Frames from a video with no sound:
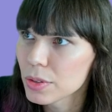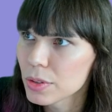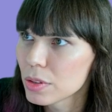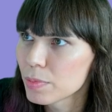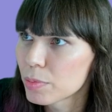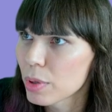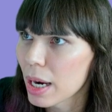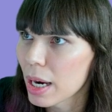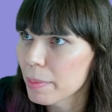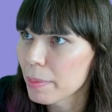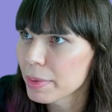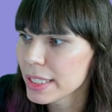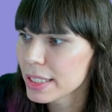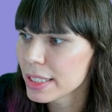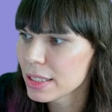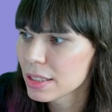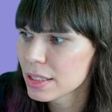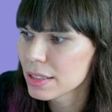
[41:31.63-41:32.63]

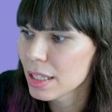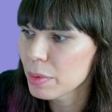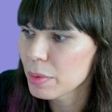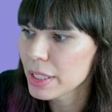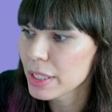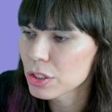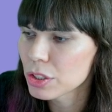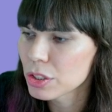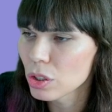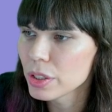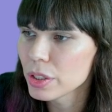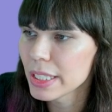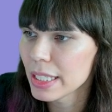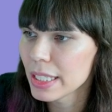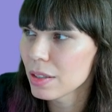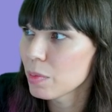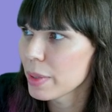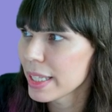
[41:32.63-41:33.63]
properties that we
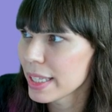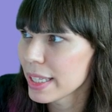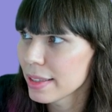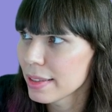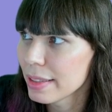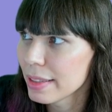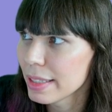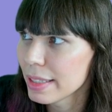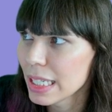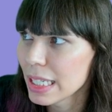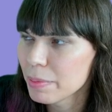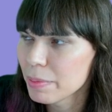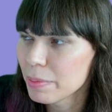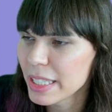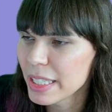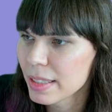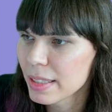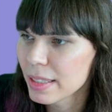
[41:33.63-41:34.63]
associate with an
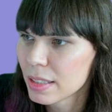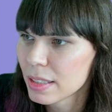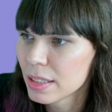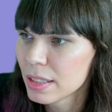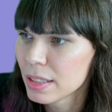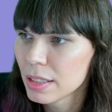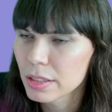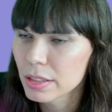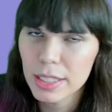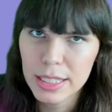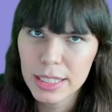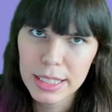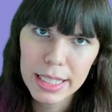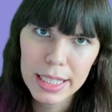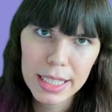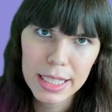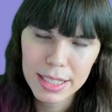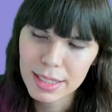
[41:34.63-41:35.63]
enemy. So let's
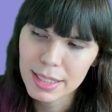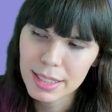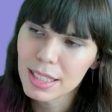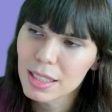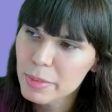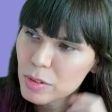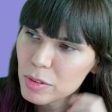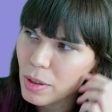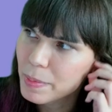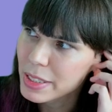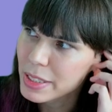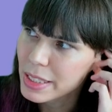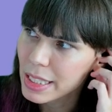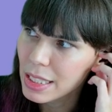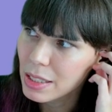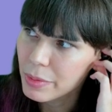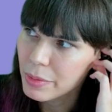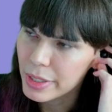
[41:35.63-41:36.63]
say that it's going to be
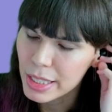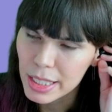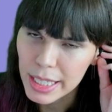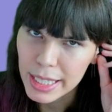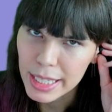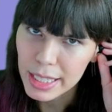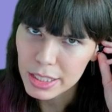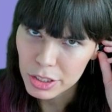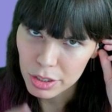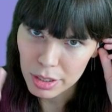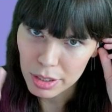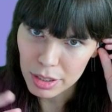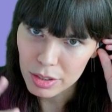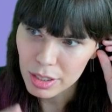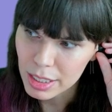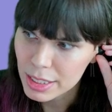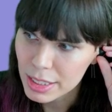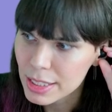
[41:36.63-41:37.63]
represented with like a
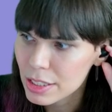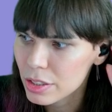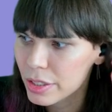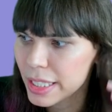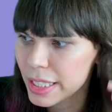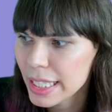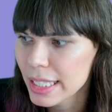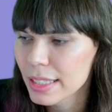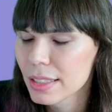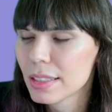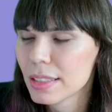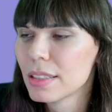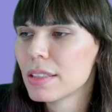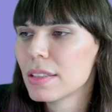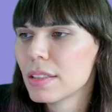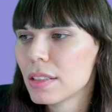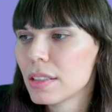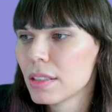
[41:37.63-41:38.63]
circle on the screen.
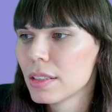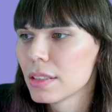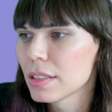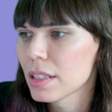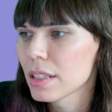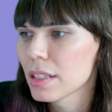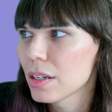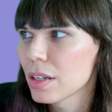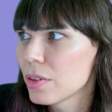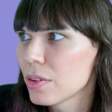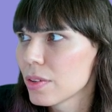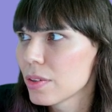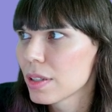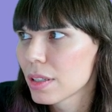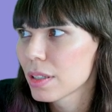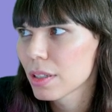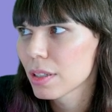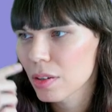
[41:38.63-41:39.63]
So
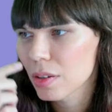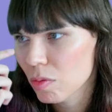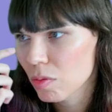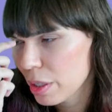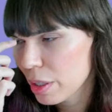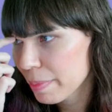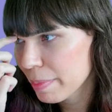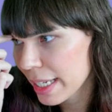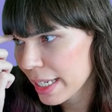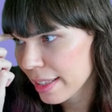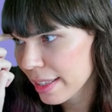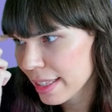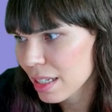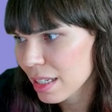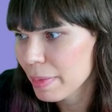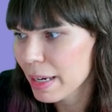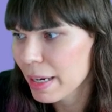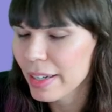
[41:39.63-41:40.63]
we might
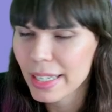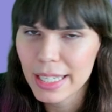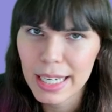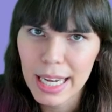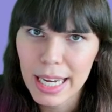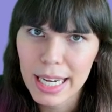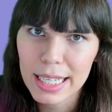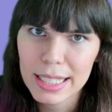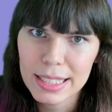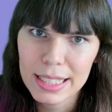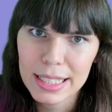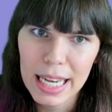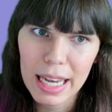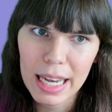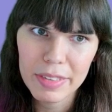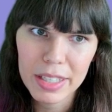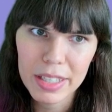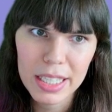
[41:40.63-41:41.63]
think about it as
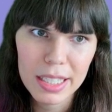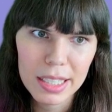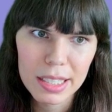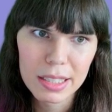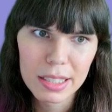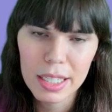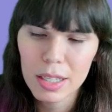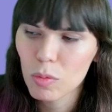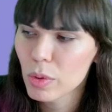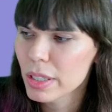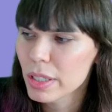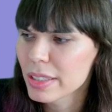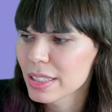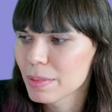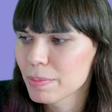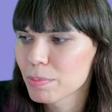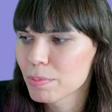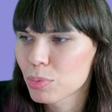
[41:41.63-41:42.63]
having like, what are
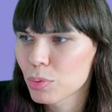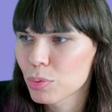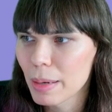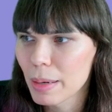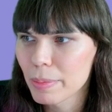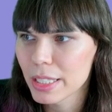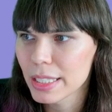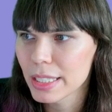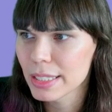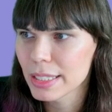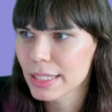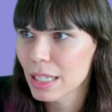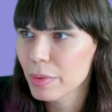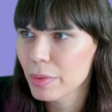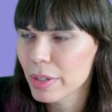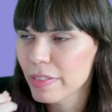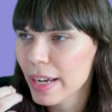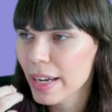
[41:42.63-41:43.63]
some properties
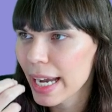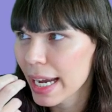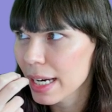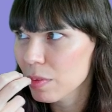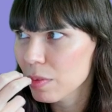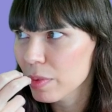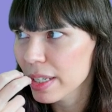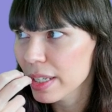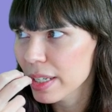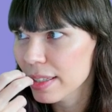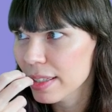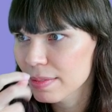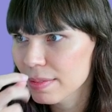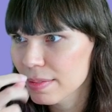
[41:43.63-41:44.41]
that we've had with